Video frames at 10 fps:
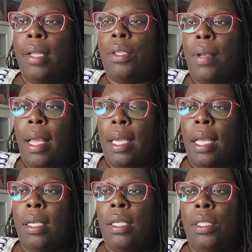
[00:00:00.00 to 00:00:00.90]
And so now
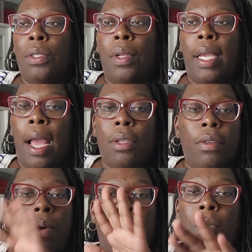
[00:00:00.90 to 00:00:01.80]
they cut the cushions on the
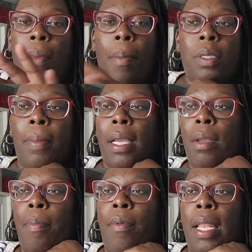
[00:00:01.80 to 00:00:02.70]
couch. Of course, mama's
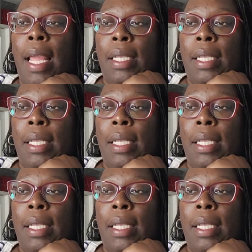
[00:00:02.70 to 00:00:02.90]
making a,